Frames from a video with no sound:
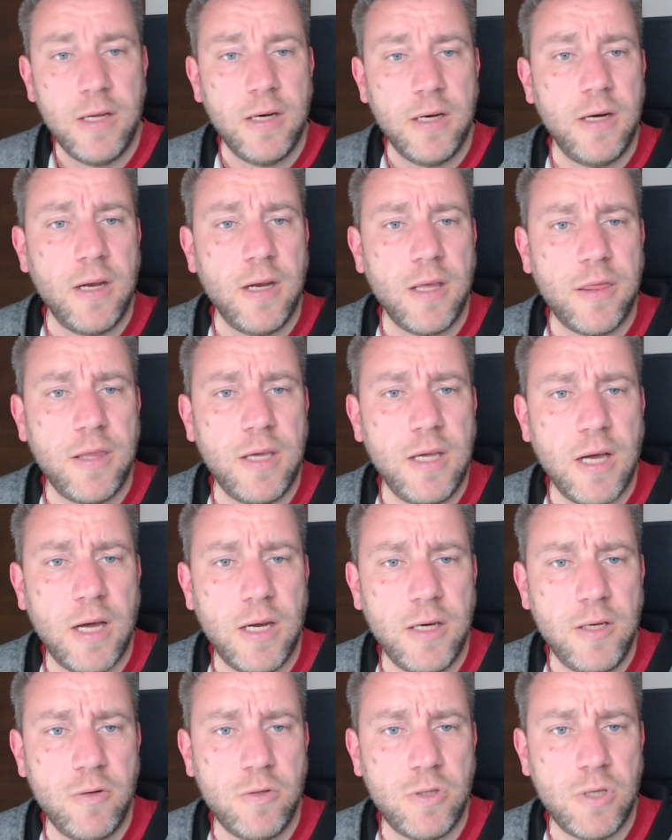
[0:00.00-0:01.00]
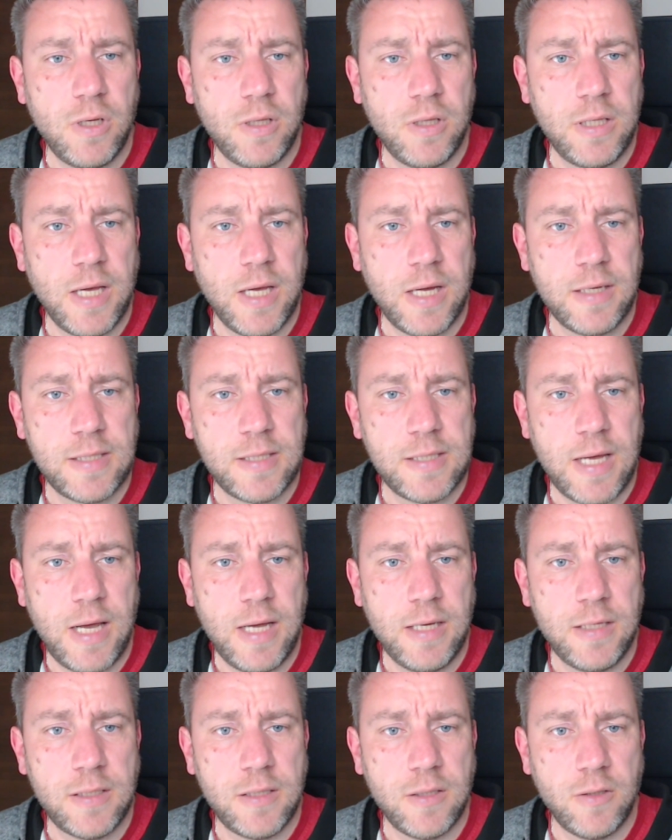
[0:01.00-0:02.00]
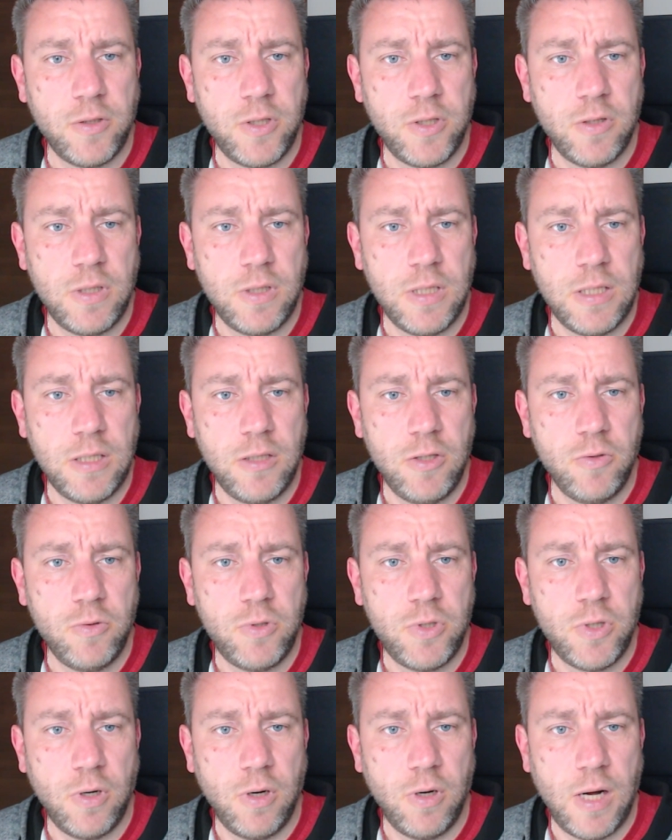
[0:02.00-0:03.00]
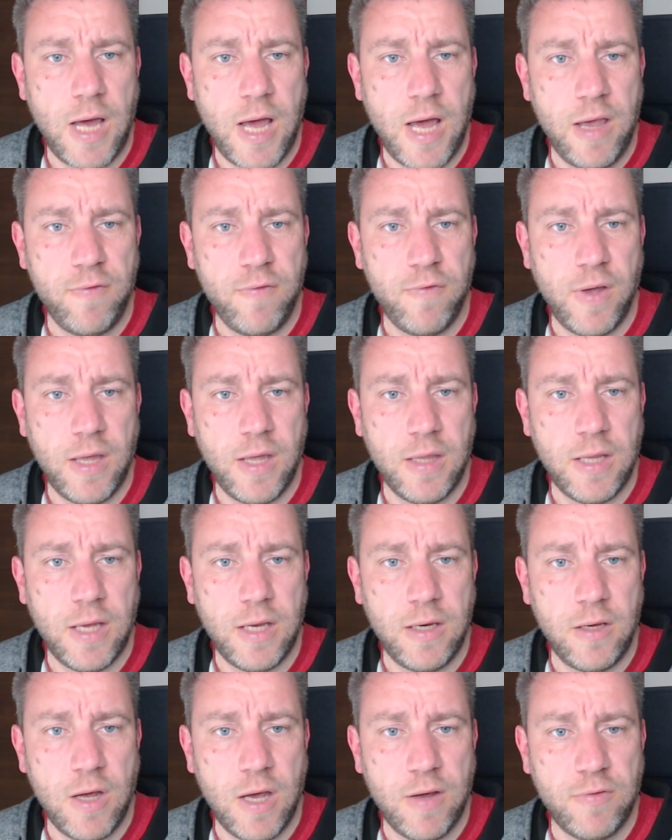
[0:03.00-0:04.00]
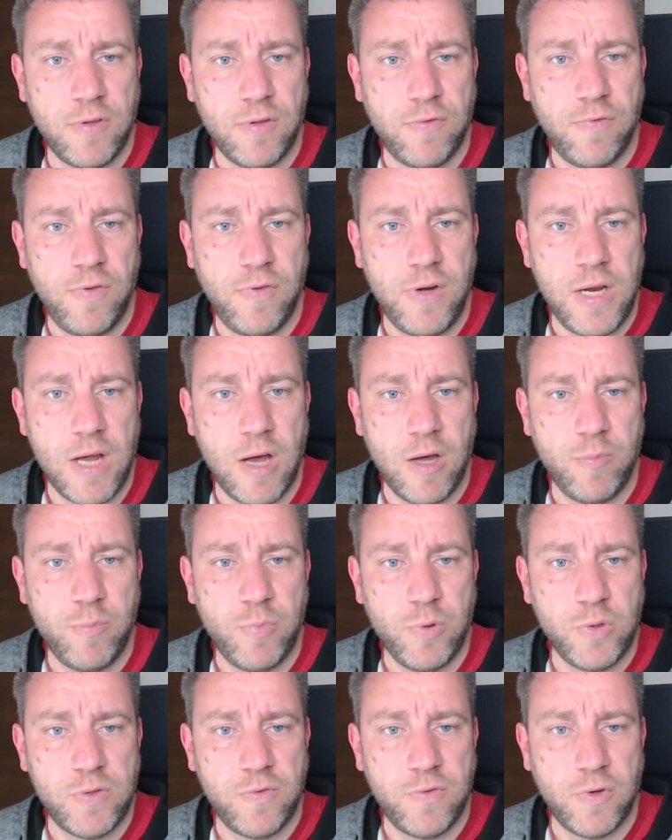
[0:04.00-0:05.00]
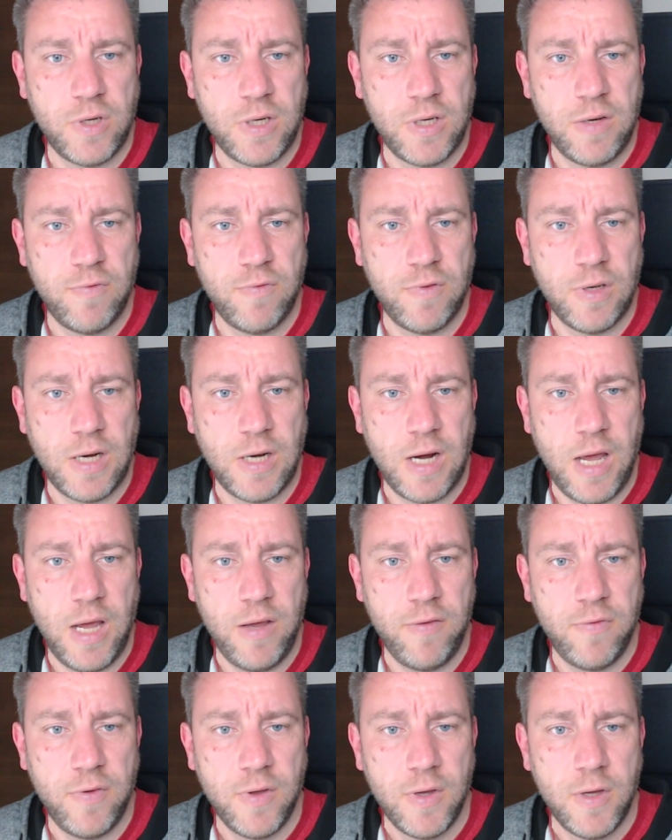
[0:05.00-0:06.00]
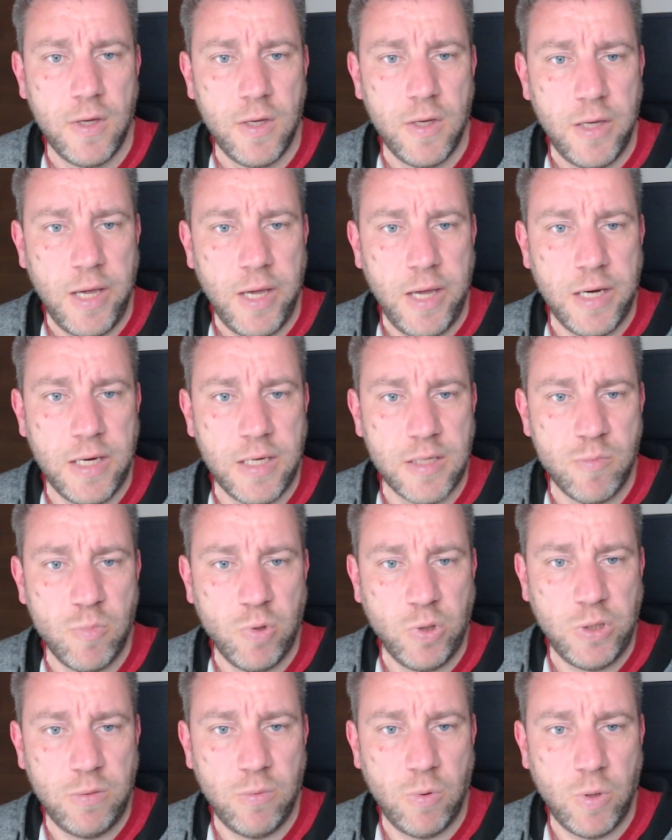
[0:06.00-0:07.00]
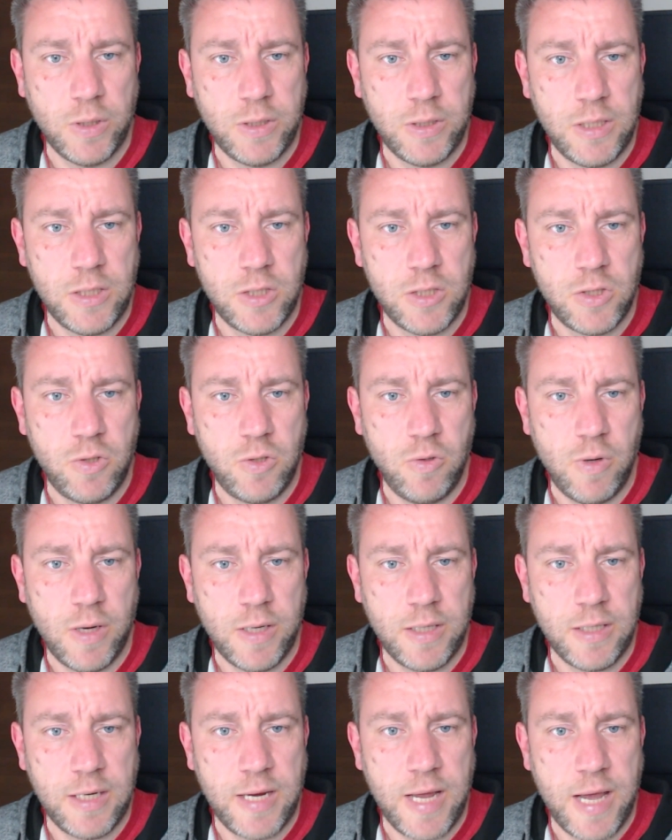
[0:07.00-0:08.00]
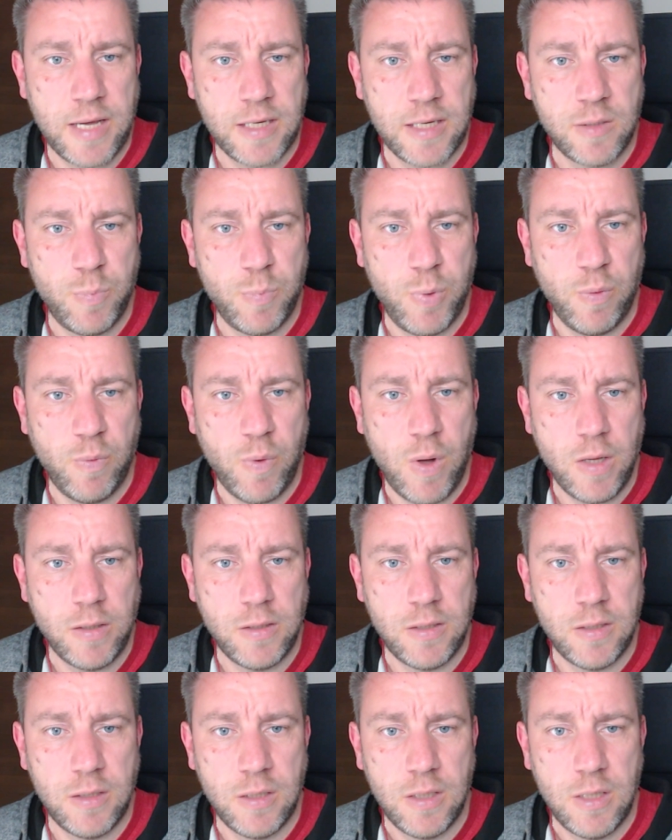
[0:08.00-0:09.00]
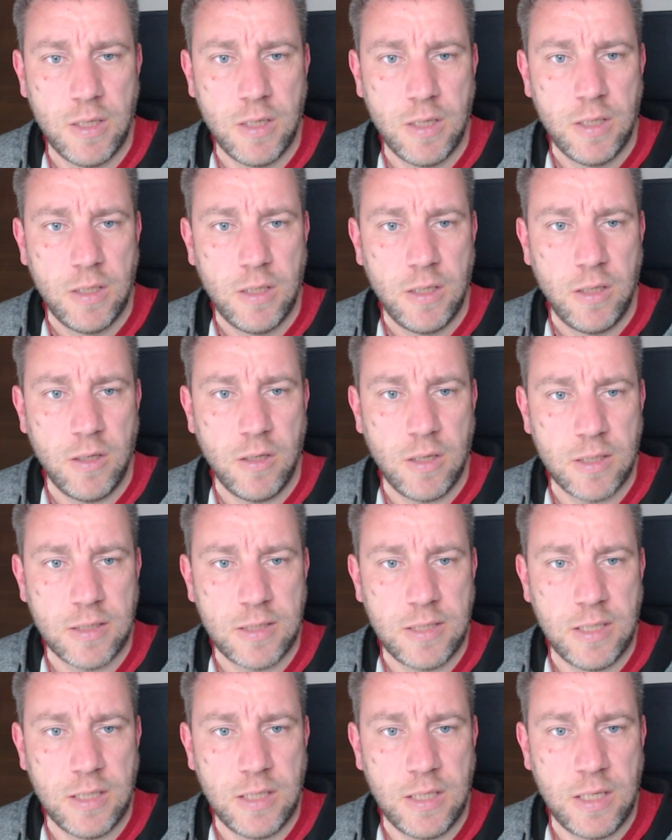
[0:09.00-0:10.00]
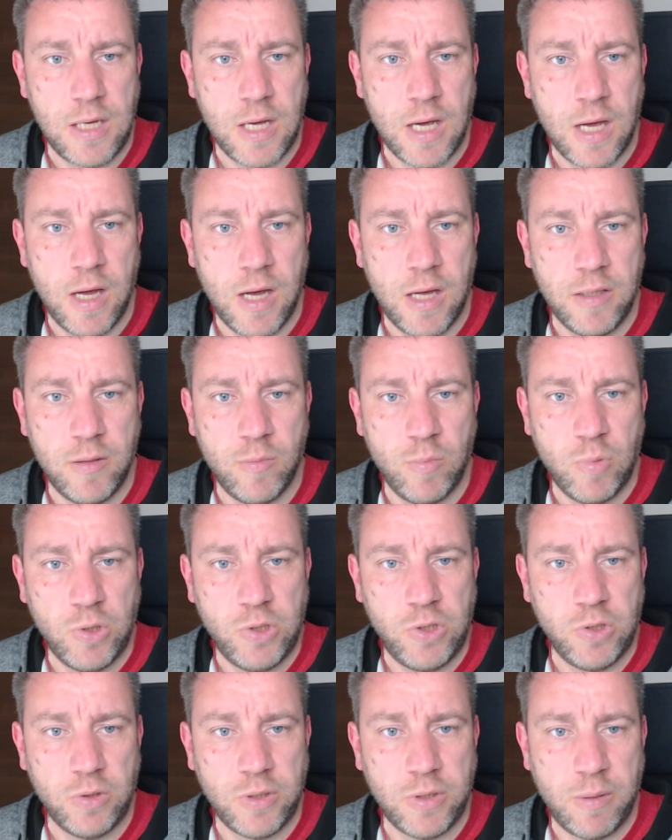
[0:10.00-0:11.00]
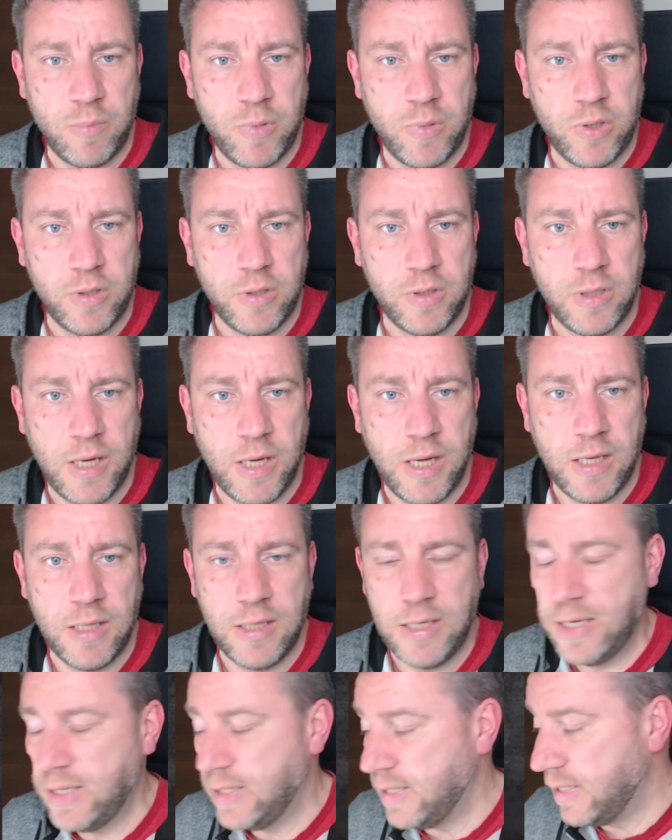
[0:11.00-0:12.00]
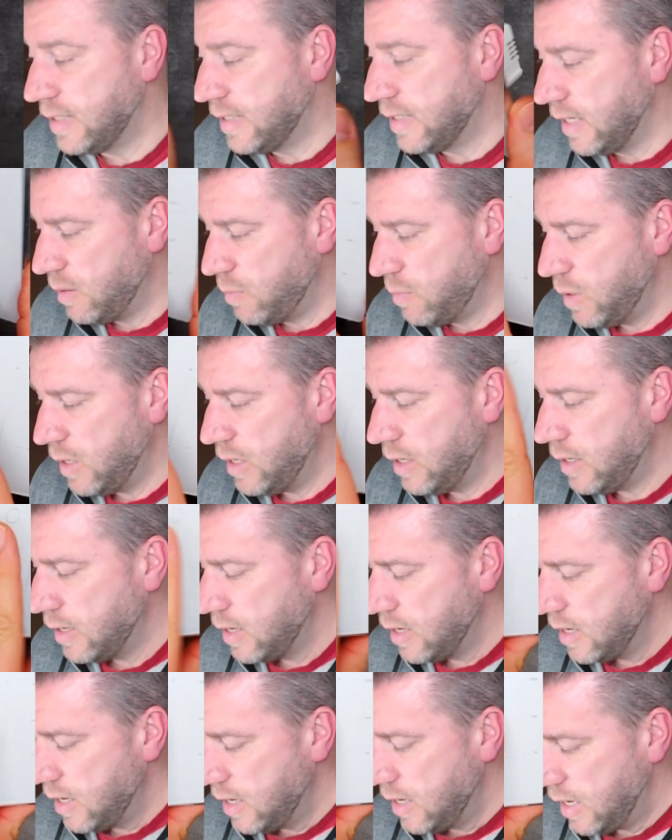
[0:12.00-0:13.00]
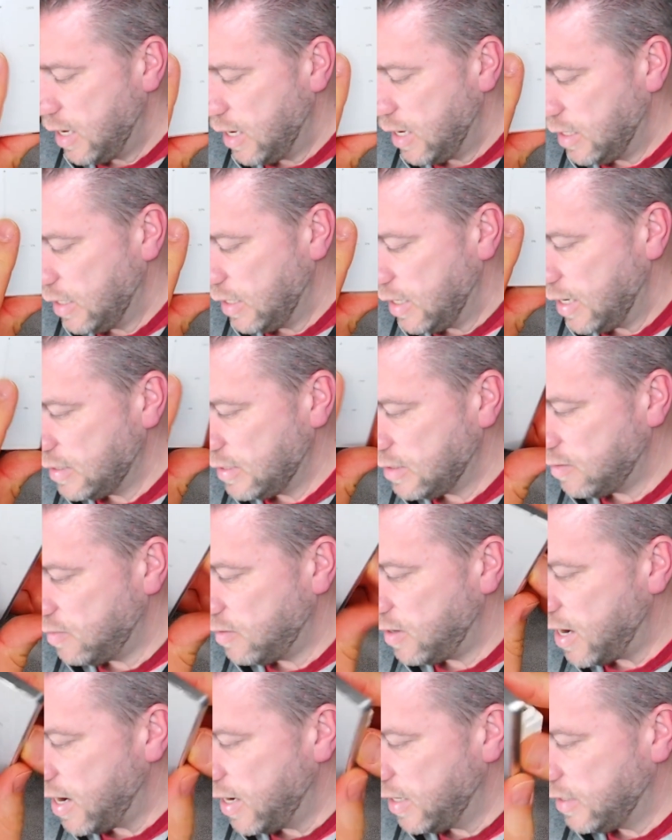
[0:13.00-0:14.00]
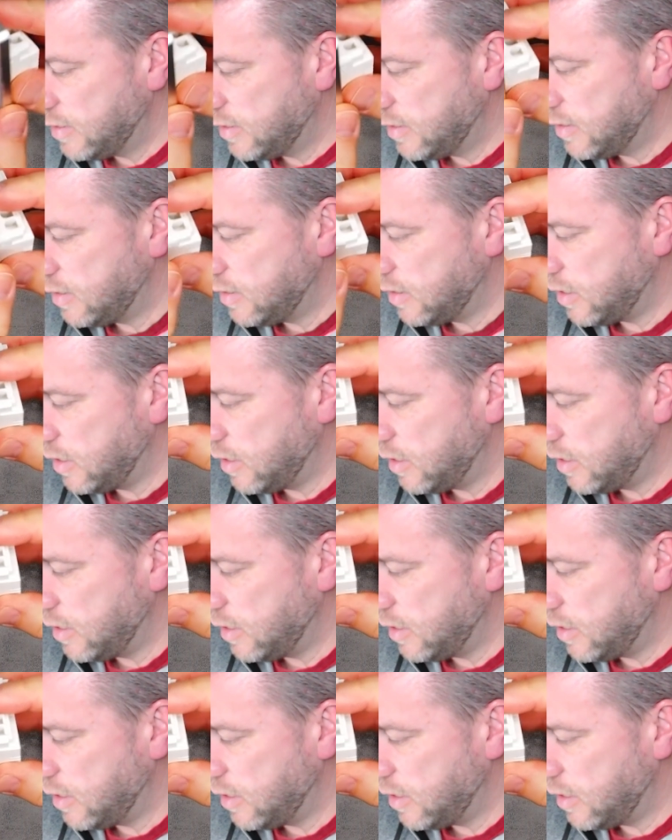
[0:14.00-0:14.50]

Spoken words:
Nothing unusual on the other side, so you need neutral, live, and then you have the 3 outputs for the different live. It is multi-voltage, 200 gangs per watt. You can see the module number, and it is Zigbee, and it has a nice